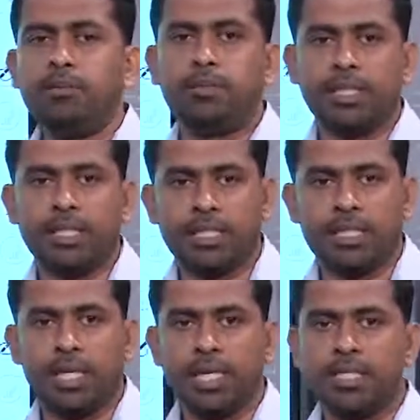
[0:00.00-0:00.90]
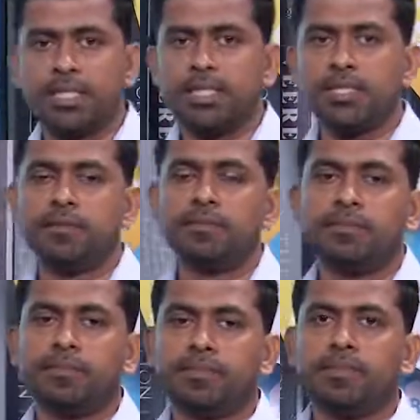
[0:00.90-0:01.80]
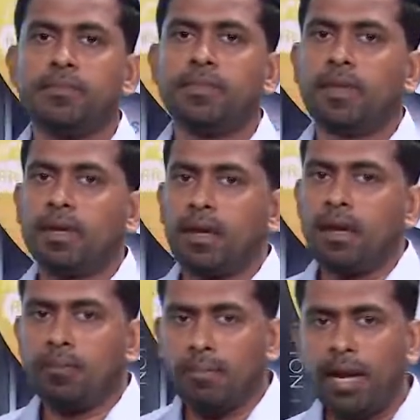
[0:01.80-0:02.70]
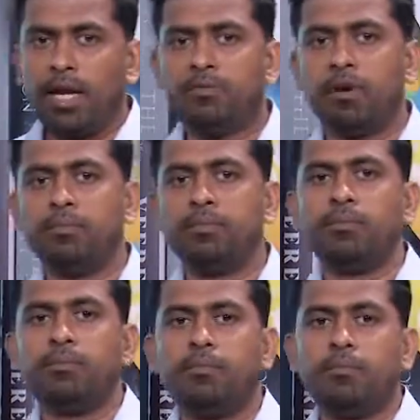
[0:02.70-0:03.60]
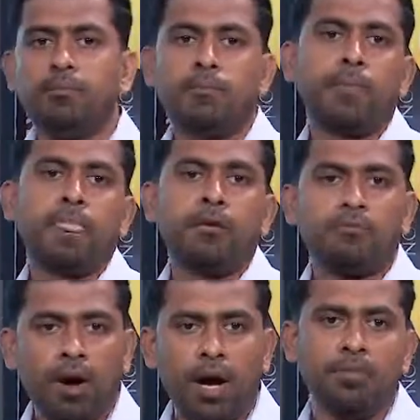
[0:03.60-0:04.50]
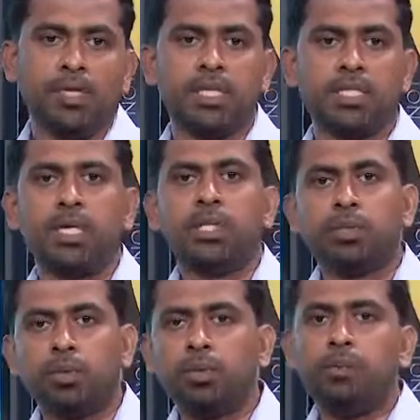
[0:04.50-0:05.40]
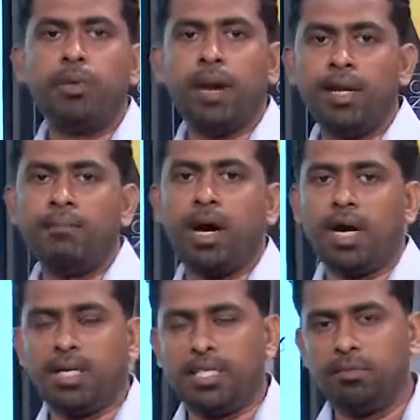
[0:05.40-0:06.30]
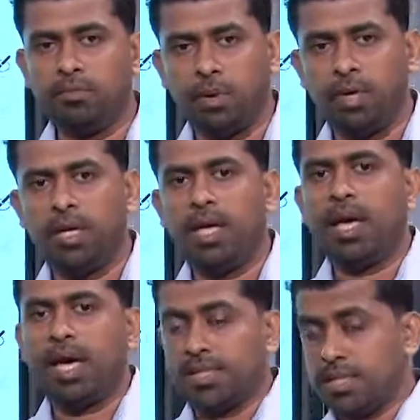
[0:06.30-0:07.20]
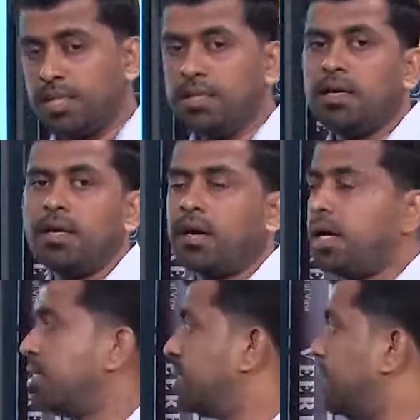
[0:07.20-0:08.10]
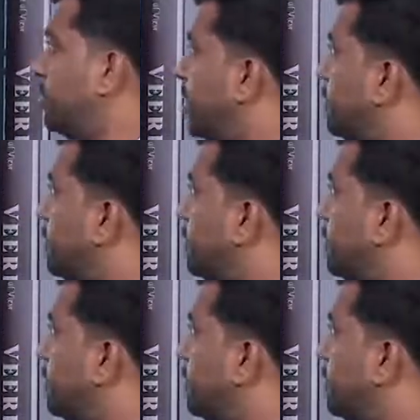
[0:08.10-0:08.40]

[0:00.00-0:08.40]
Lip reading: purchase paddy from farmers through Paddy Marketing Board as a customer.